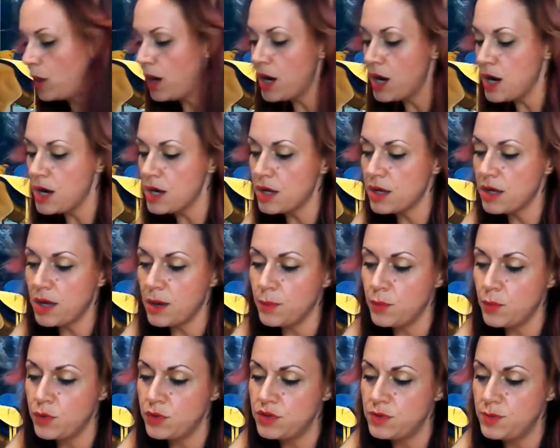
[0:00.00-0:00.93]
work, I'm
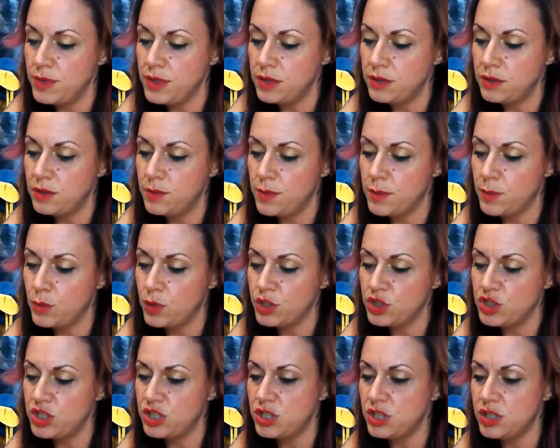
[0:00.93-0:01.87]
going to be a little bit more
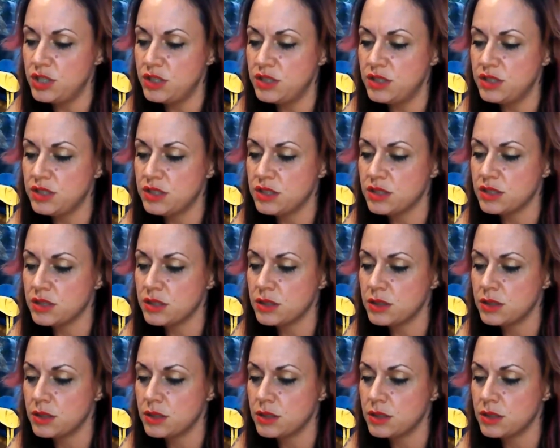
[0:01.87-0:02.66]
generous.